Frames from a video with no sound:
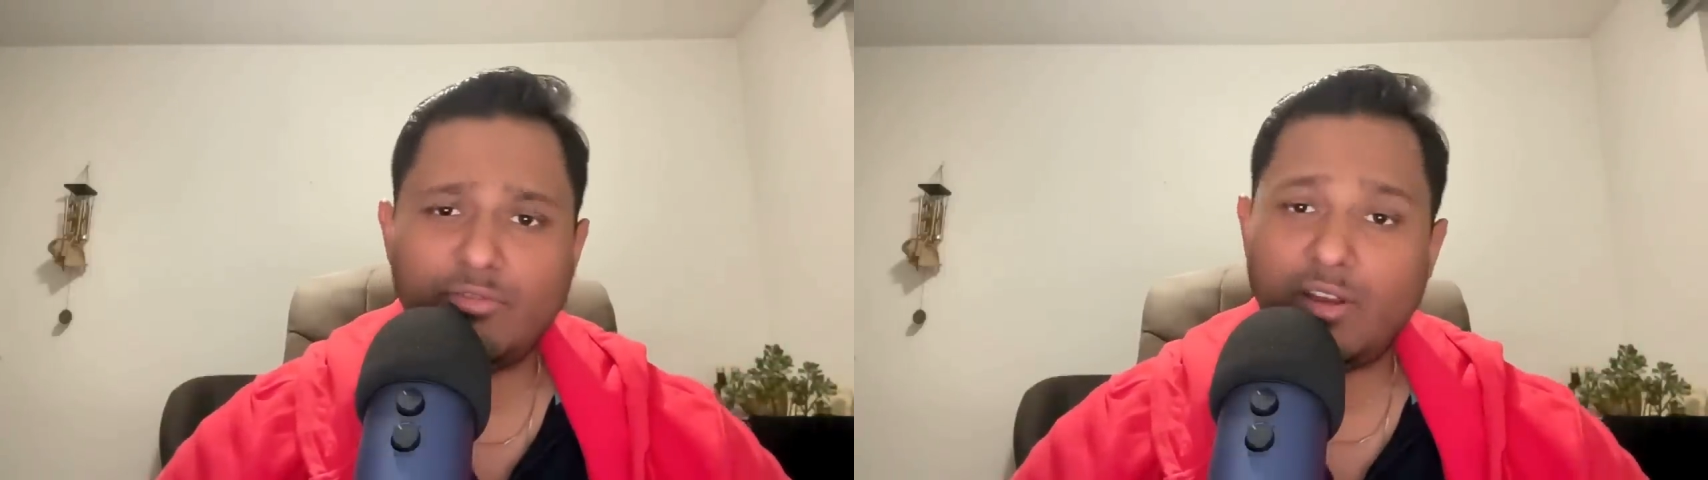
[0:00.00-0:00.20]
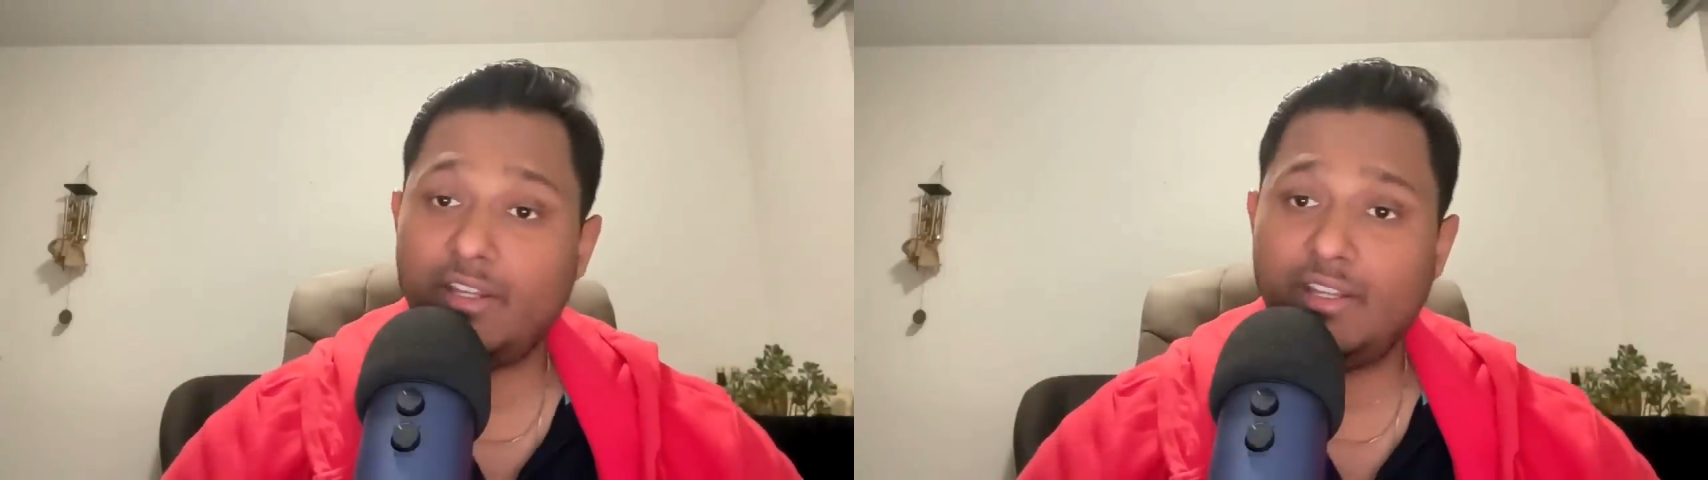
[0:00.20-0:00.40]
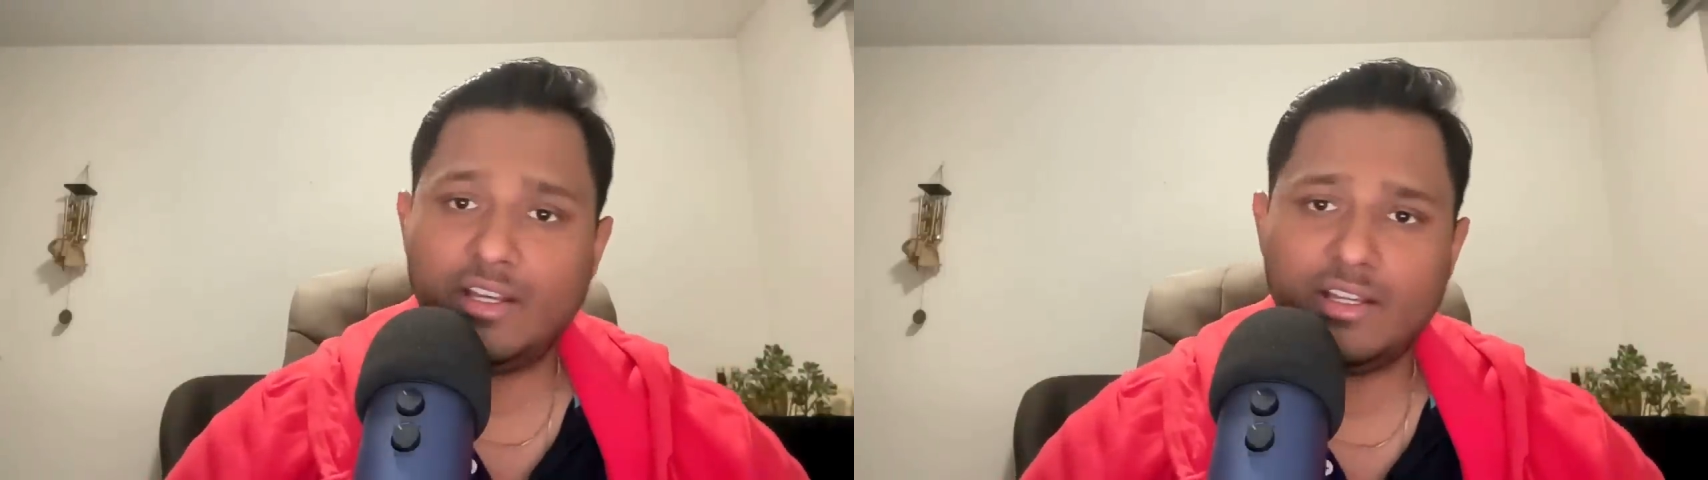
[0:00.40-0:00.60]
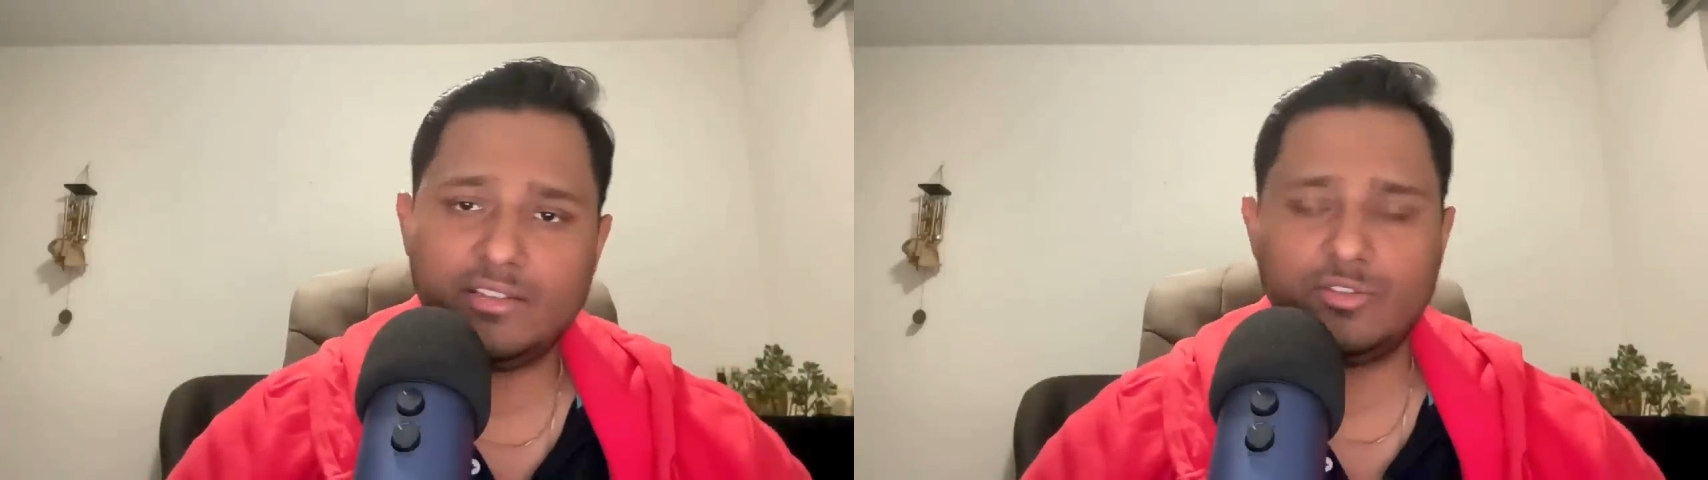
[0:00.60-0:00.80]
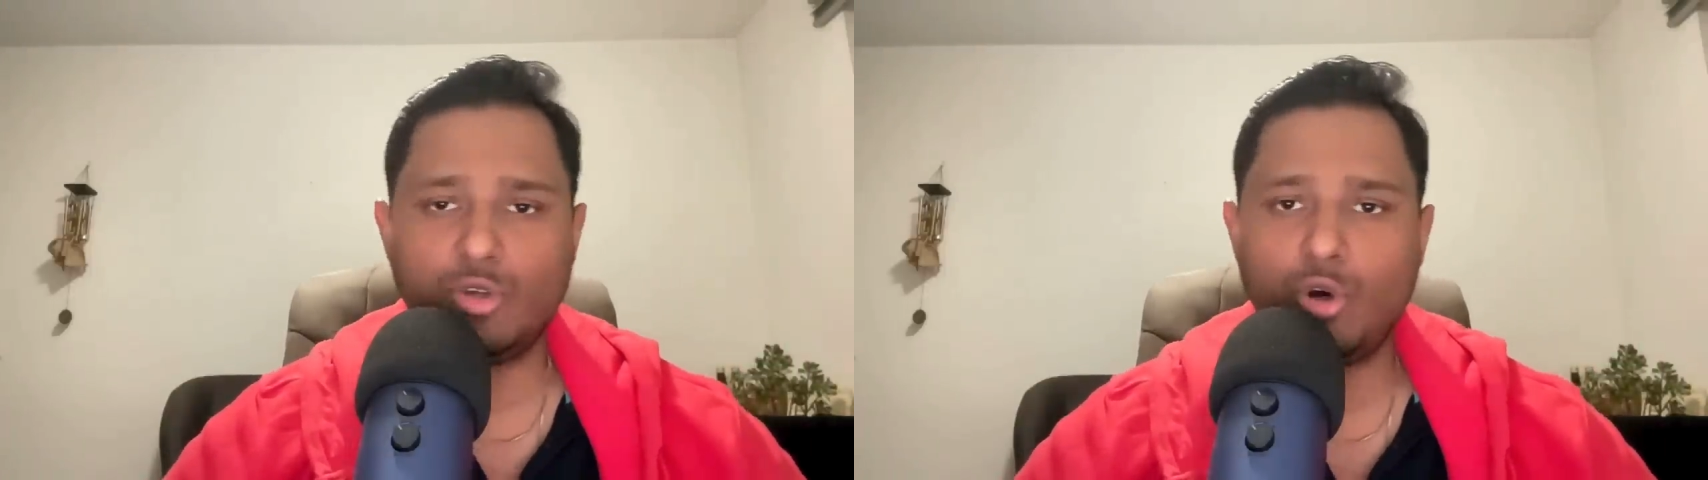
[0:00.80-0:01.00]

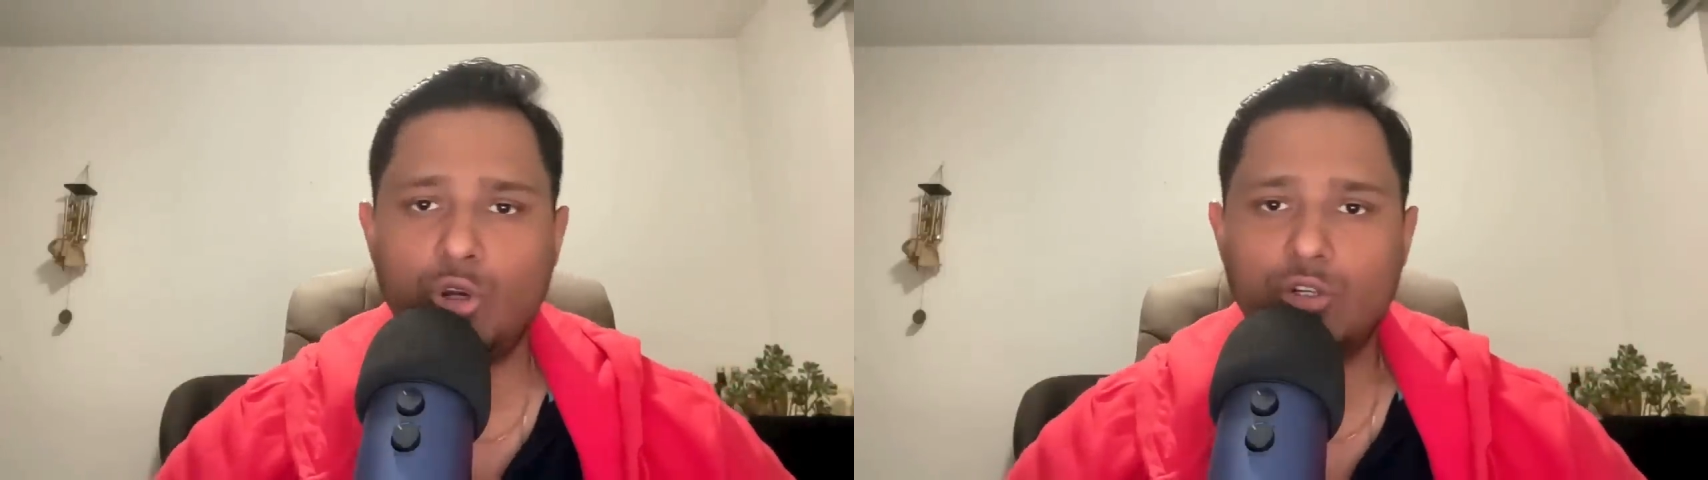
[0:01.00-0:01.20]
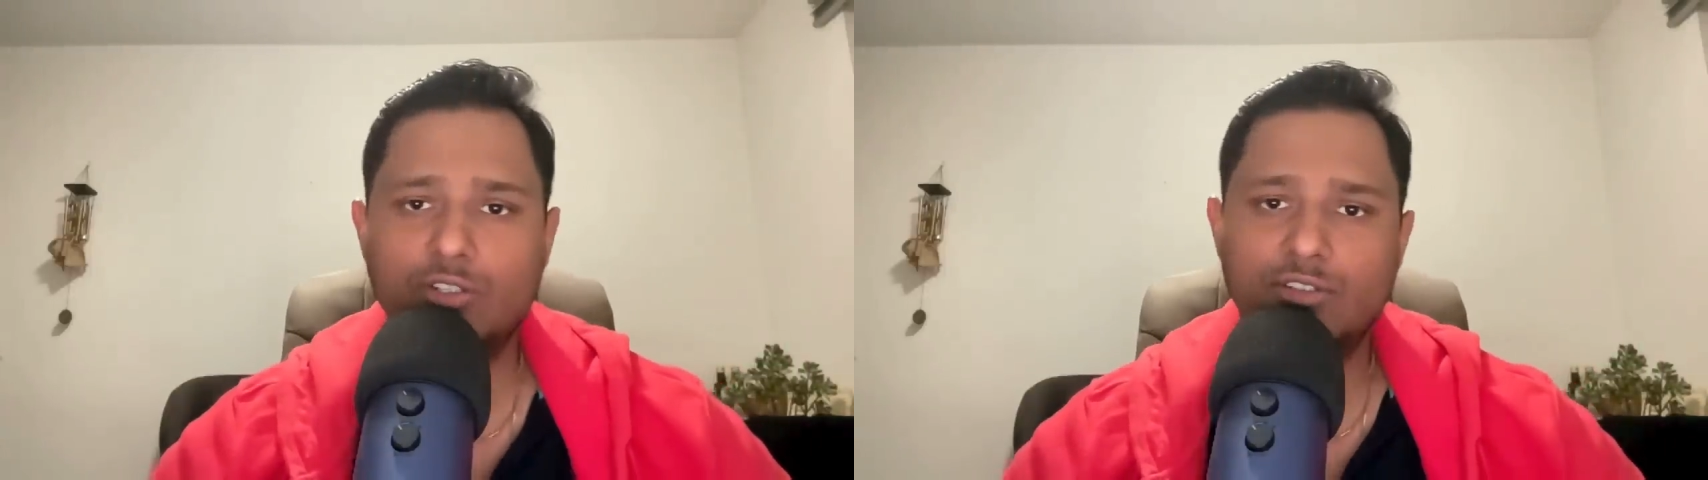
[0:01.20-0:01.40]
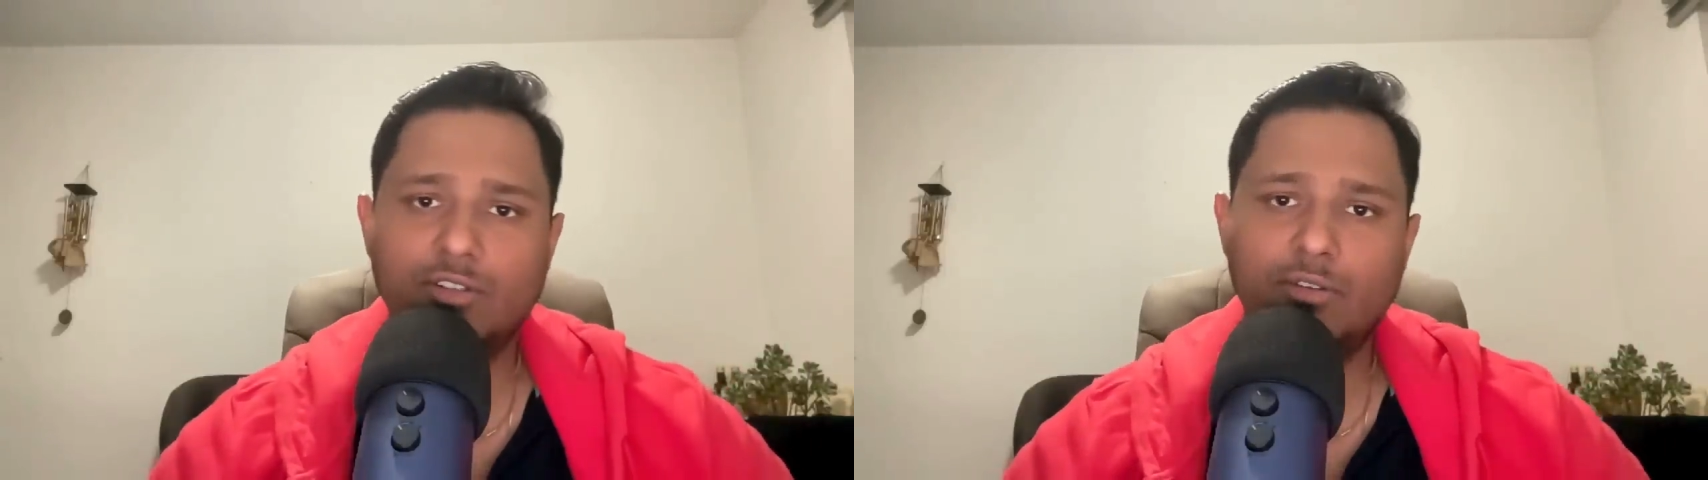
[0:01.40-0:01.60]
ideas, thoughts,